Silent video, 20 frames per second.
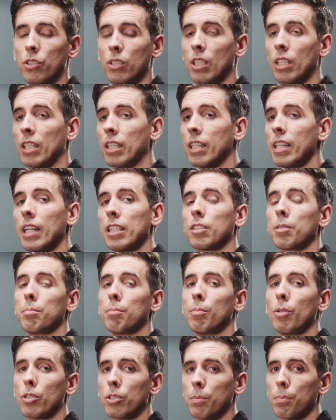you can connect to
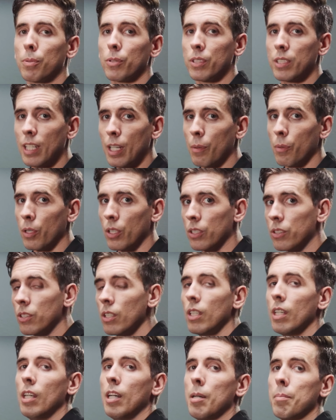multiple networks.
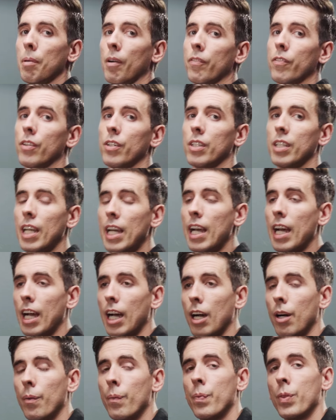But for
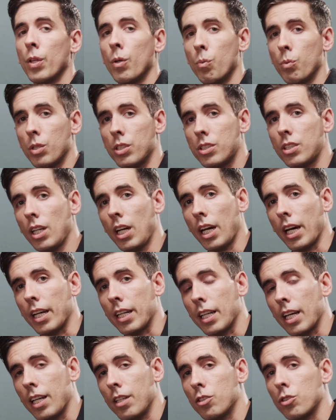now, we're done.
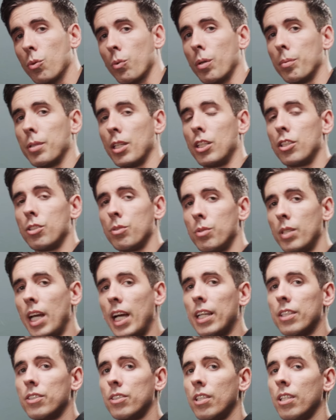And so what I'm going to do
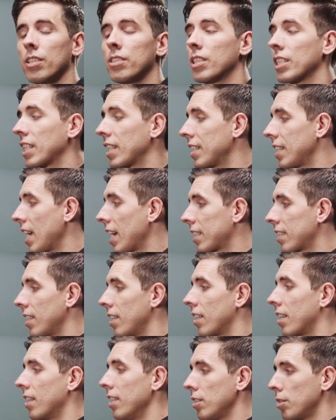next to connect
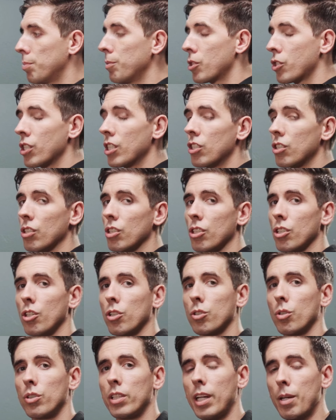this machine to the
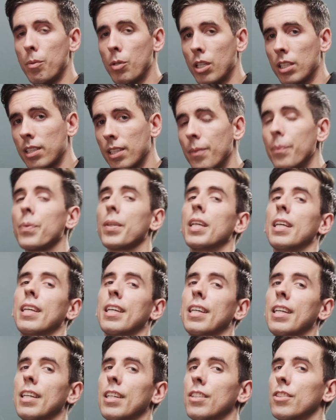local network
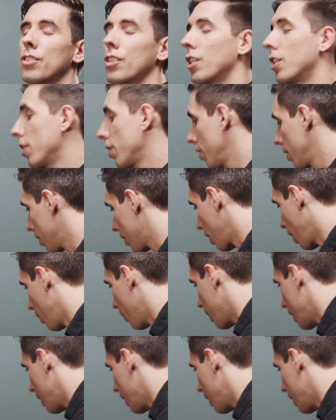is go